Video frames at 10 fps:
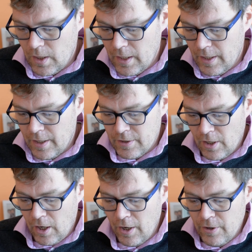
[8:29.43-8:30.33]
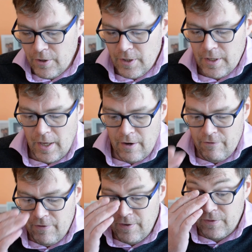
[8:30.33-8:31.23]
is
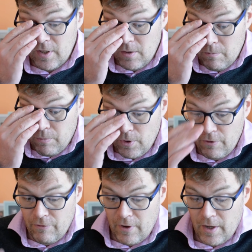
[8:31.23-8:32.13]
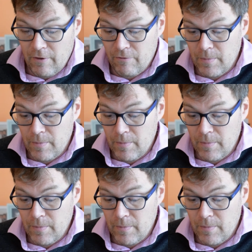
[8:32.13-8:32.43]
115.5